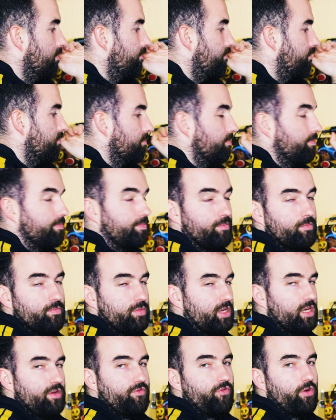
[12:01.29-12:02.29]
from
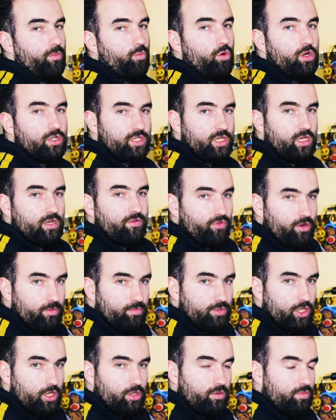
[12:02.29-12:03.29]
keyframe 1 to
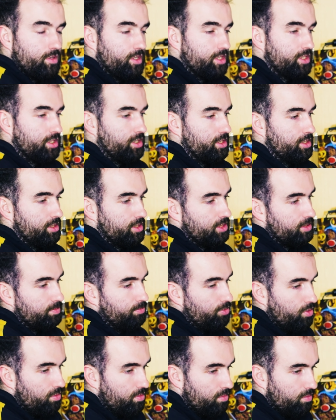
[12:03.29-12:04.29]
keyframe 2, and it's going
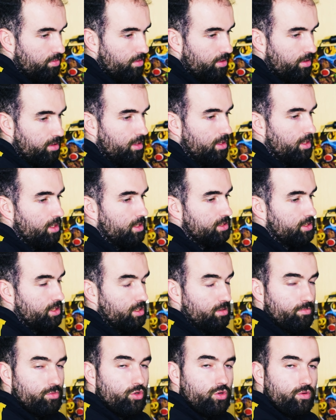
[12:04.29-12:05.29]

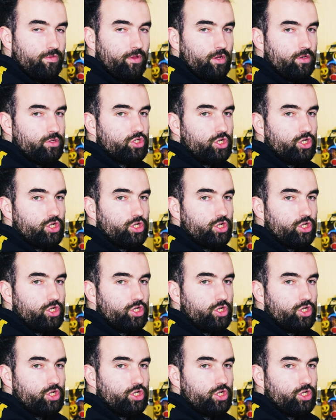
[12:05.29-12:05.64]
to move those